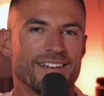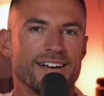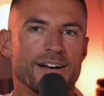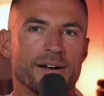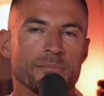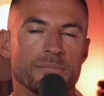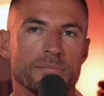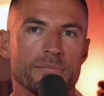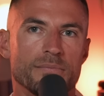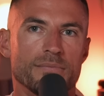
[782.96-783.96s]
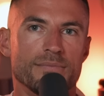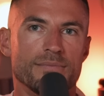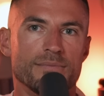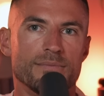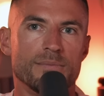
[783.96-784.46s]
I
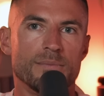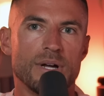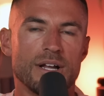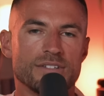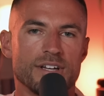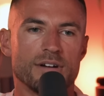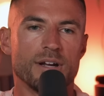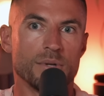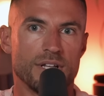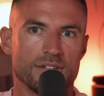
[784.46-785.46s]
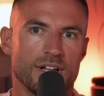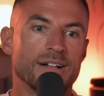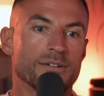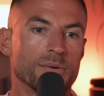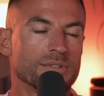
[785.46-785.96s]
was like, right, well,
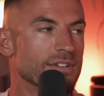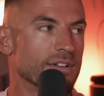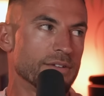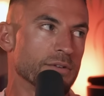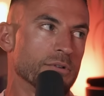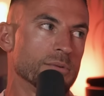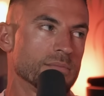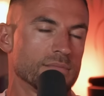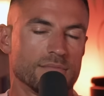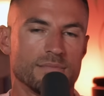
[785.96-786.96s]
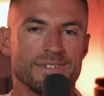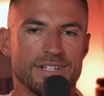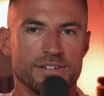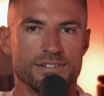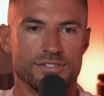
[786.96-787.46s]
I'll go into the living room
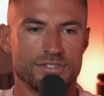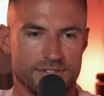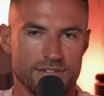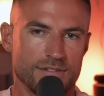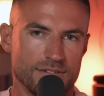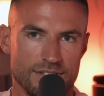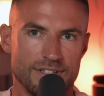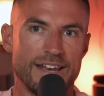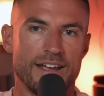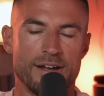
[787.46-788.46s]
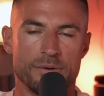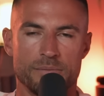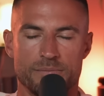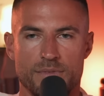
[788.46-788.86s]
and just let it out.